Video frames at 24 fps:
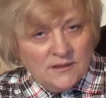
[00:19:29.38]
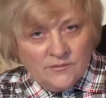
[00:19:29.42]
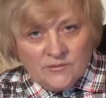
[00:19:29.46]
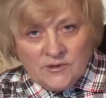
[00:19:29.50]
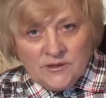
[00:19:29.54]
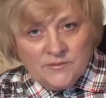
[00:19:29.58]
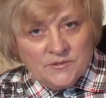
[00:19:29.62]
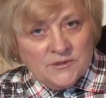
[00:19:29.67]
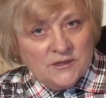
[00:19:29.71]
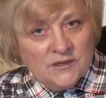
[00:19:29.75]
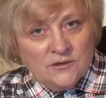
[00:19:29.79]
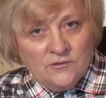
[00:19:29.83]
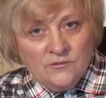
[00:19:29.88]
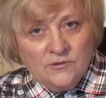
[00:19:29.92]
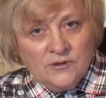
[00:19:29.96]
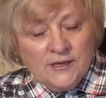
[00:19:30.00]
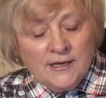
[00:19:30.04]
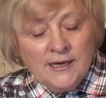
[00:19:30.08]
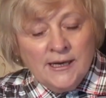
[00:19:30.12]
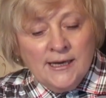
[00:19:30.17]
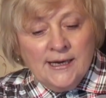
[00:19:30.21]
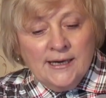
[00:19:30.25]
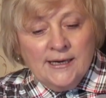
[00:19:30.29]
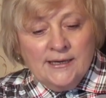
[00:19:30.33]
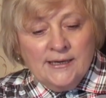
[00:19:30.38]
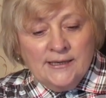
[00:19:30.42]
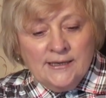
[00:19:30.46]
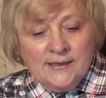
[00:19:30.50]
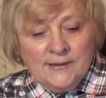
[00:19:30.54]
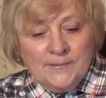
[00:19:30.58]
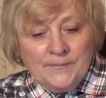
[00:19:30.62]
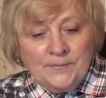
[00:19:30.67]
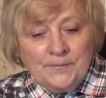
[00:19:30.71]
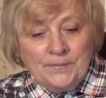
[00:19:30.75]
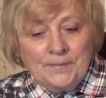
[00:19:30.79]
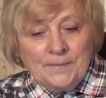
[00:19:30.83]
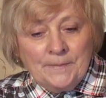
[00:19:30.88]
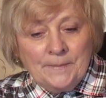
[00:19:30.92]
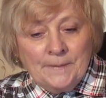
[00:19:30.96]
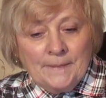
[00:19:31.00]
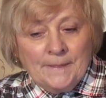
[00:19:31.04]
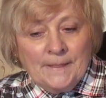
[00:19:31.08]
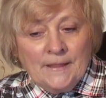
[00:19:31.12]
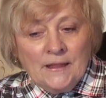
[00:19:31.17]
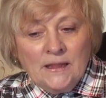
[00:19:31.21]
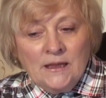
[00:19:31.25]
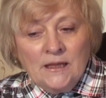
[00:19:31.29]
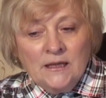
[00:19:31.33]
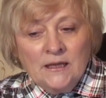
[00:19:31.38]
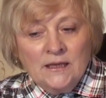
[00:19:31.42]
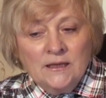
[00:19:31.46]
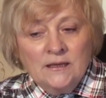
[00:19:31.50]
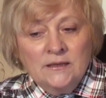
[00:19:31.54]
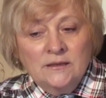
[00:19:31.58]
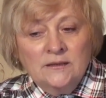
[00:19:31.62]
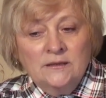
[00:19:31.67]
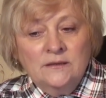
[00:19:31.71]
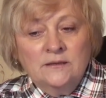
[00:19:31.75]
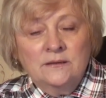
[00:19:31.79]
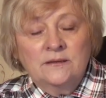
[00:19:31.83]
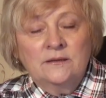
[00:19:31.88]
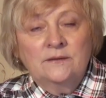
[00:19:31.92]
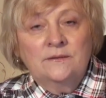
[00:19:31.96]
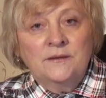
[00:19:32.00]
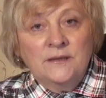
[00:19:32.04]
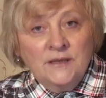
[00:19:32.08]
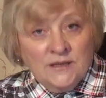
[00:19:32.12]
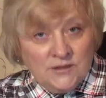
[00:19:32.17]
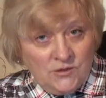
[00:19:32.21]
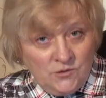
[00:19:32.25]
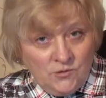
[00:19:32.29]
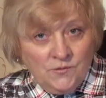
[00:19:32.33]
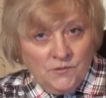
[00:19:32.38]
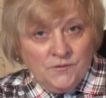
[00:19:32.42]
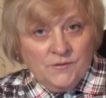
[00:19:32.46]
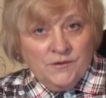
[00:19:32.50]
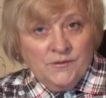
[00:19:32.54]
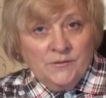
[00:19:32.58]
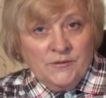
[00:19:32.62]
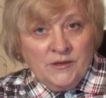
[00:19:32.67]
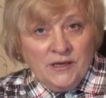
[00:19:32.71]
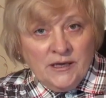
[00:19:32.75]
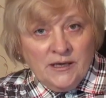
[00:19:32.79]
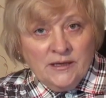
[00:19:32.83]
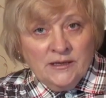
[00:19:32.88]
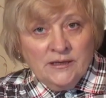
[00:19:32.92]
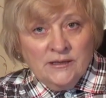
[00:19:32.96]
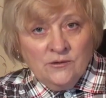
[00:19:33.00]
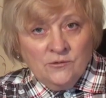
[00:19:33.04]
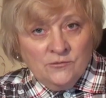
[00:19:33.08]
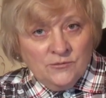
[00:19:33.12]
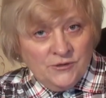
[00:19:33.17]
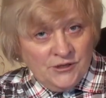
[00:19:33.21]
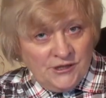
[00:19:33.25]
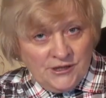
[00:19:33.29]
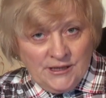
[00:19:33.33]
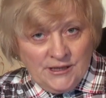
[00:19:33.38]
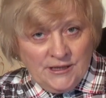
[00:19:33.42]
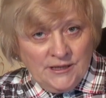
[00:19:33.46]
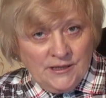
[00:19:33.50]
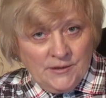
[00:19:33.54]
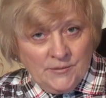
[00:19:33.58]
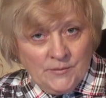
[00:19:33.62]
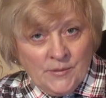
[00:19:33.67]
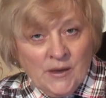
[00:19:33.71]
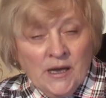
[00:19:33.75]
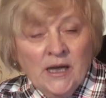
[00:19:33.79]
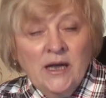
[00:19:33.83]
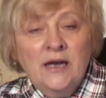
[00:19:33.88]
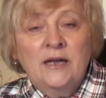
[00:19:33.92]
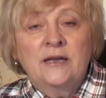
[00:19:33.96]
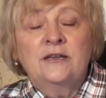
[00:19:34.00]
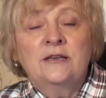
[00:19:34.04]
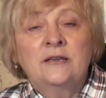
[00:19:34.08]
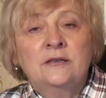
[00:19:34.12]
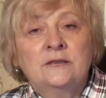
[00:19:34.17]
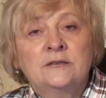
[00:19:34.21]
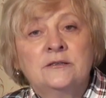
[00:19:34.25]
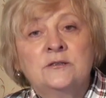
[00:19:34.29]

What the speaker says: and you don't supply them. Authorities pay for them, but they don't work.